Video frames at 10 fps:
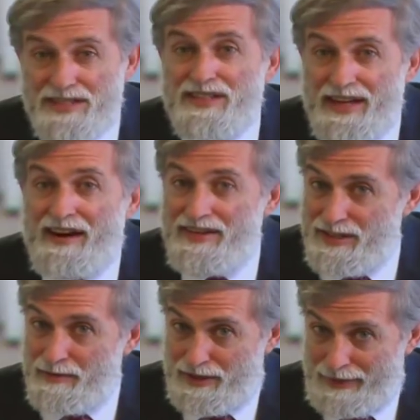doesn't carry
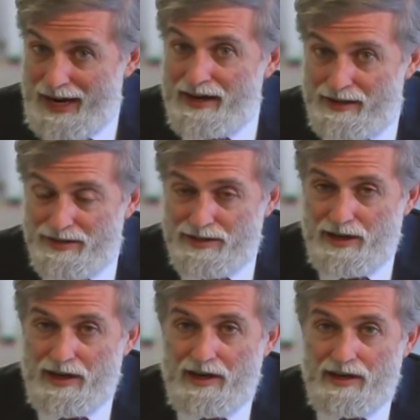some of the baggage
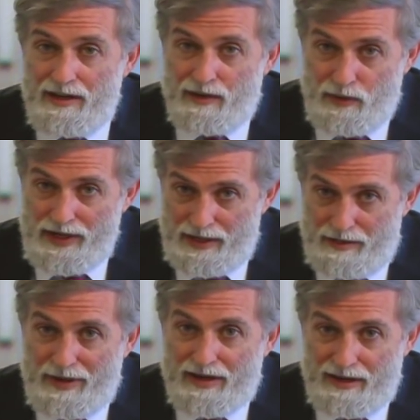that we in
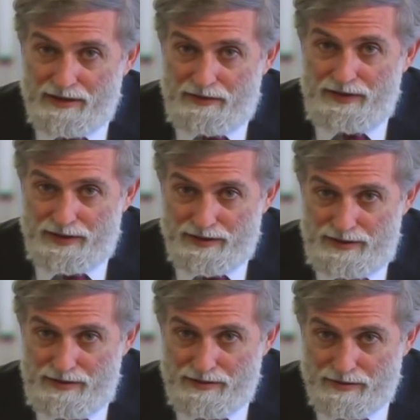the mental health field
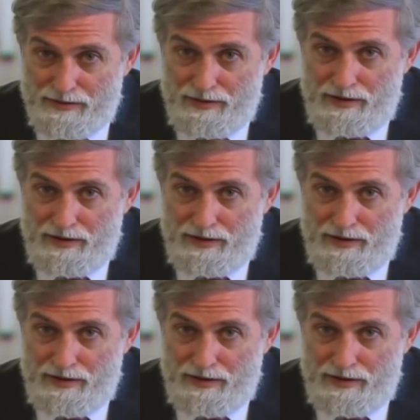do,